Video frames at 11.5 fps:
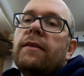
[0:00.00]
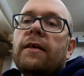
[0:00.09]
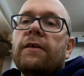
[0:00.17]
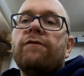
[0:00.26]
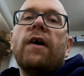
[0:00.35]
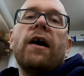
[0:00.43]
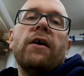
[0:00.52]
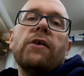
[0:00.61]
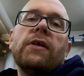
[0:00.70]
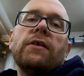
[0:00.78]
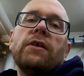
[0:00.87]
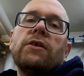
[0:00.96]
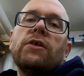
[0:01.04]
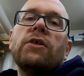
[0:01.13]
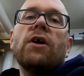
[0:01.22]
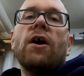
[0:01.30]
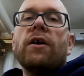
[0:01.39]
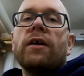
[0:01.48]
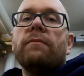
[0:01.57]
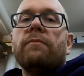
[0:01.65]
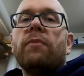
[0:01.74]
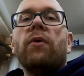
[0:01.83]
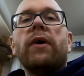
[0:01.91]
these files as a
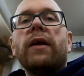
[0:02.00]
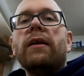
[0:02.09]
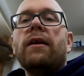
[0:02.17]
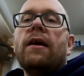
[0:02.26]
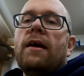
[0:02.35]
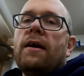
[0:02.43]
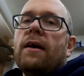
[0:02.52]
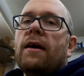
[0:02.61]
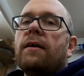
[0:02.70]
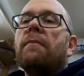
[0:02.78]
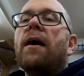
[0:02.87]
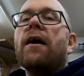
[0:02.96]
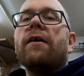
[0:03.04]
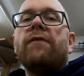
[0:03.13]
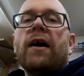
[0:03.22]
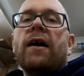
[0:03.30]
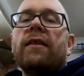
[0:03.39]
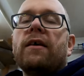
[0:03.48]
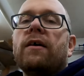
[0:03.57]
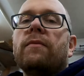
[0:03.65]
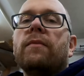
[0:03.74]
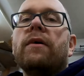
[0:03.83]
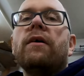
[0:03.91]
starting point and modify
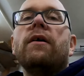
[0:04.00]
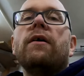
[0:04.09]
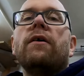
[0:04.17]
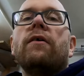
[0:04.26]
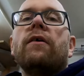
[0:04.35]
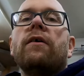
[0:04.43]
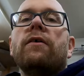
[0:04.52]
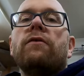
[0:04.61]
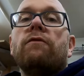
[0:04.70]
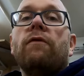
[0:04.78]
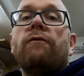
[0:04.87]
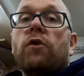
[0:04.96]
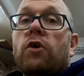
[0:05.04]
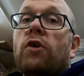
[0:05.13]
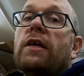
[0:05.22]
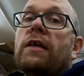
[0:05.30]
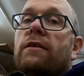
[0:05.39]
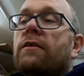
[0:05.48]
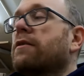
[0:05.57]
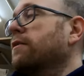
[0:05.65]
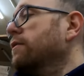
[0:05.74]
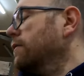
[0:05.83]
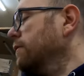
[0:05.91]
them for your needs.